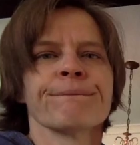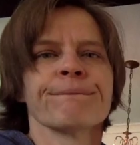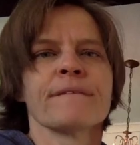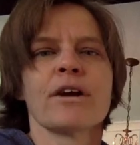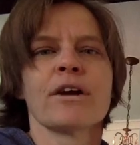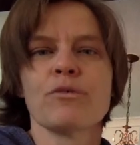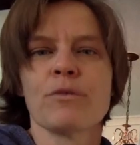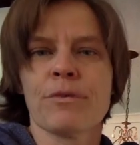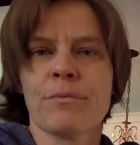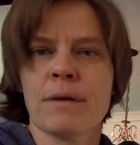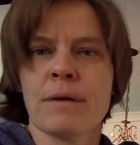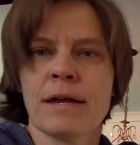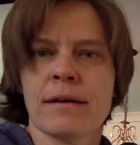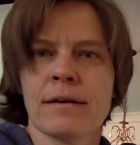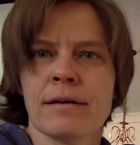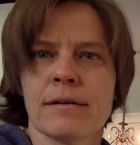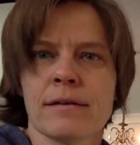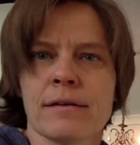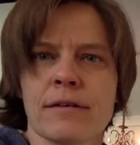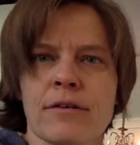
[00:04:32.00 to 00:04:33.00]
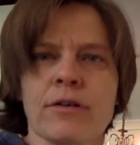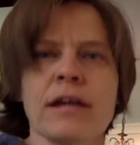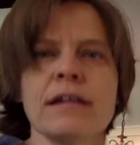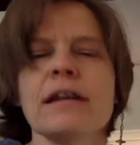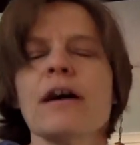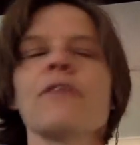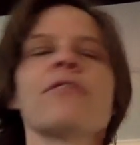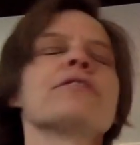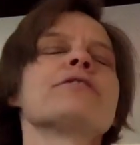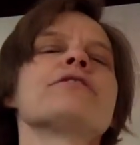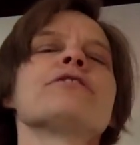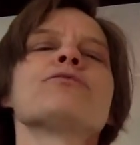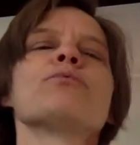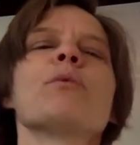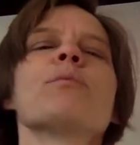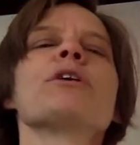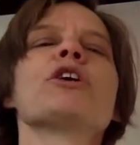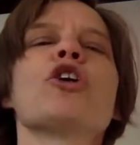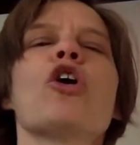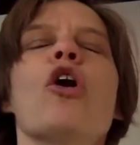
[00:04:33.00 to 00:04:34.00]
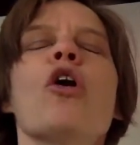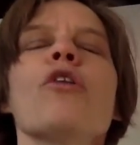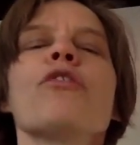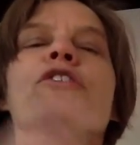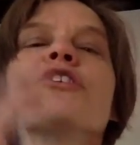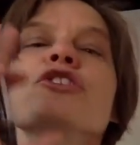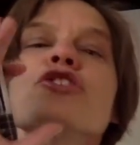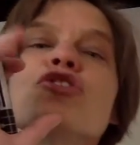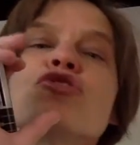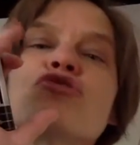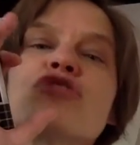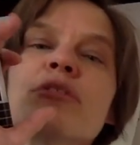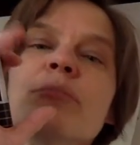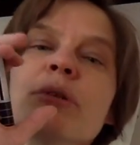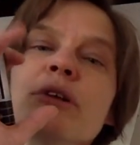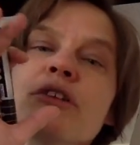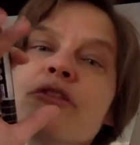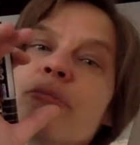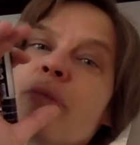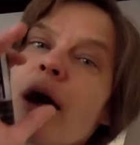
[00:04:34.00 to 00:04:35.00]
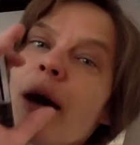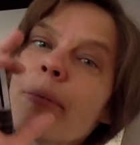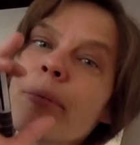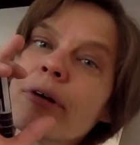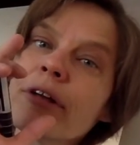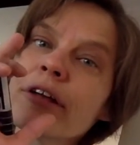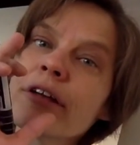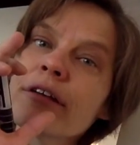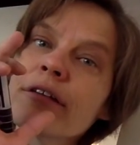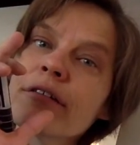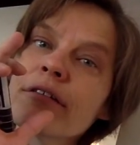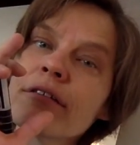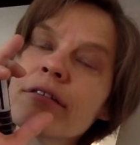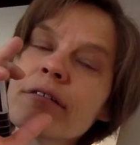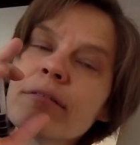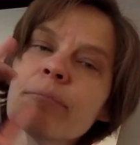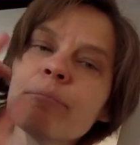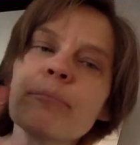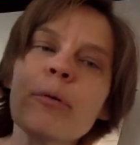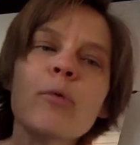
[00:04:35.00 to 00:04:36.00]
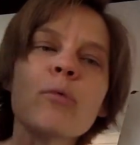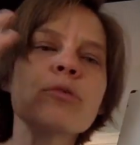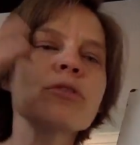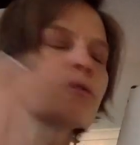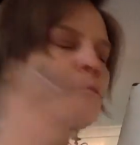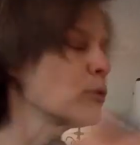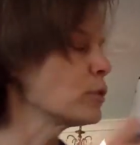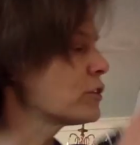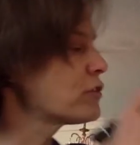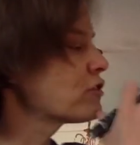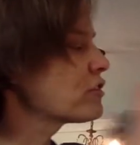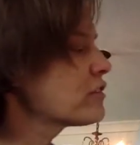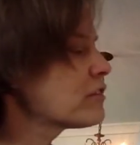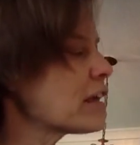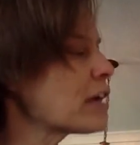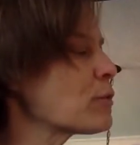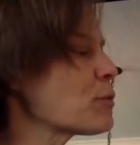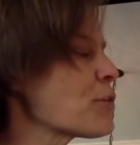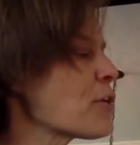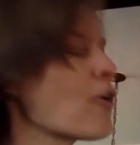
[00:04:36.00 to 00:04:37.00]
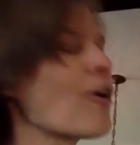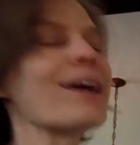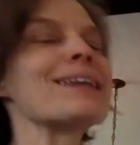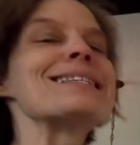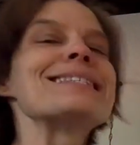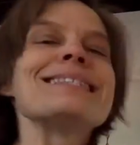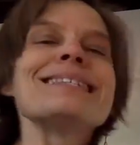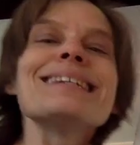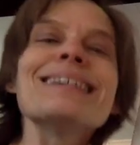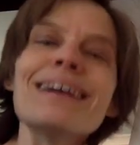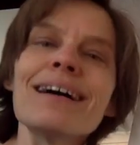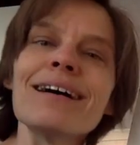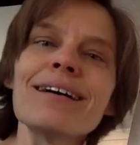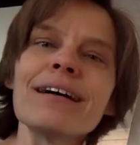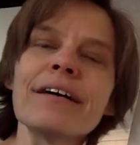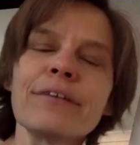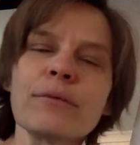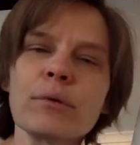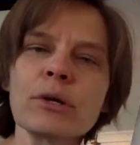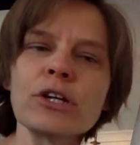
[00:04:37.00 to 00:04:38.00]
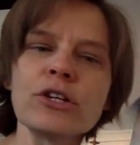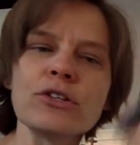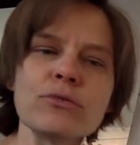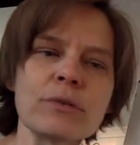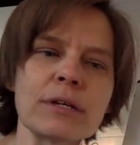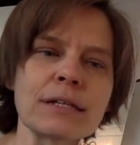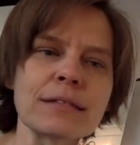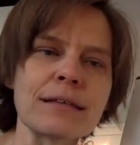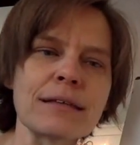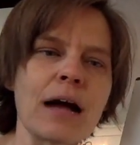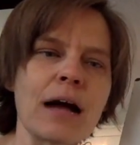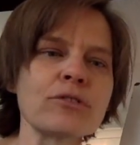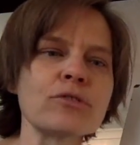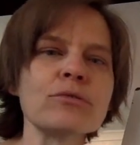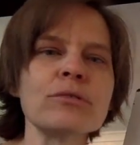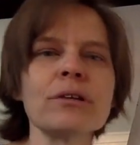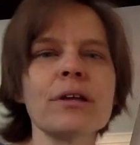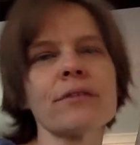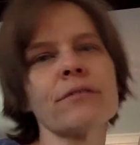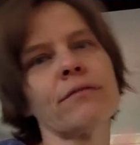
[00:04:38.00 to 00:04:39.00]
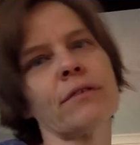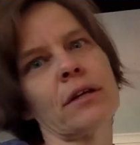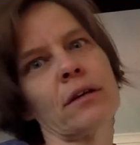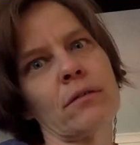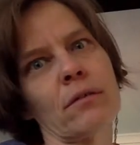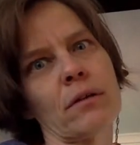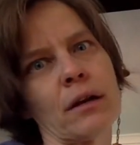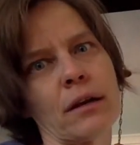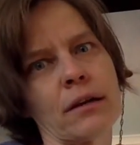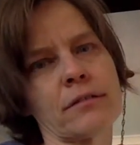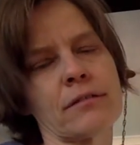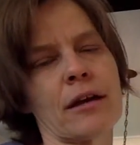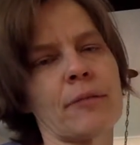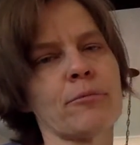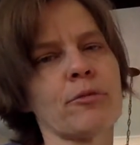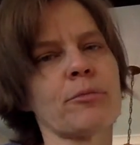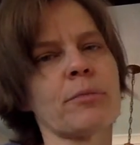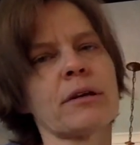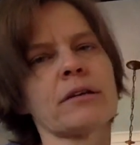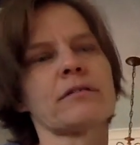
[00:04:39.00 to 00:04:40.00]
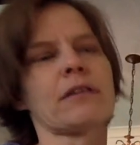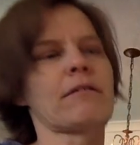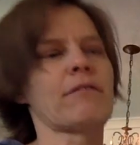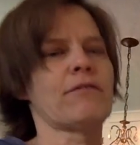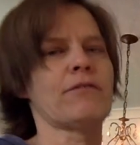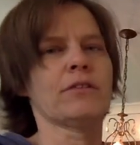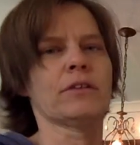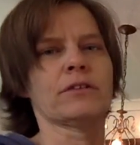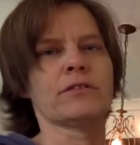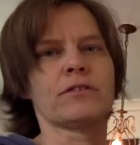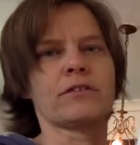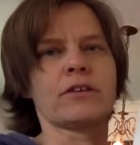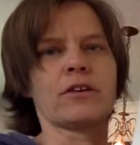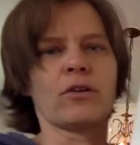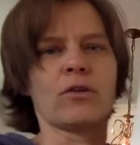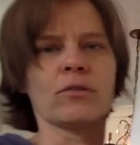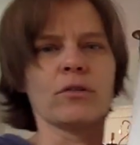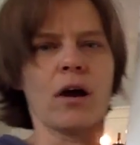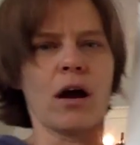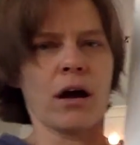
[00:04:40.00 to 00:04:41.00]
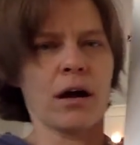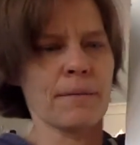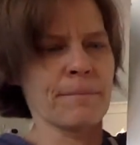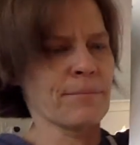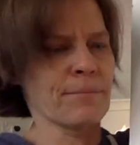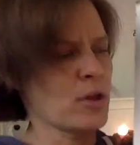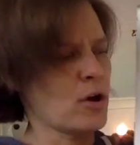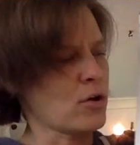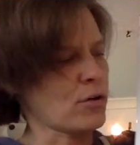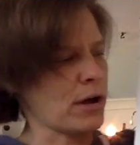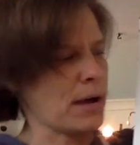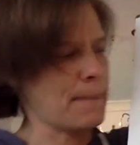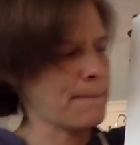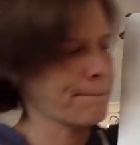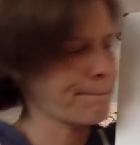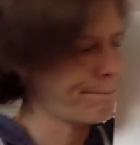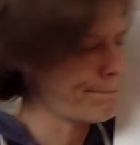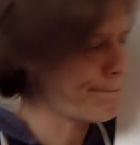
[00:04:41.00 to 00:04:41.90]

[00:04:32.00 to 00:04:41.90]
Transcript: Are you with me? Okay, now this is what we call the distributive property. But we'll stick with our idea, and then we're going to do I'll do another video on an example because I have a feeling this is going to go long. Okay.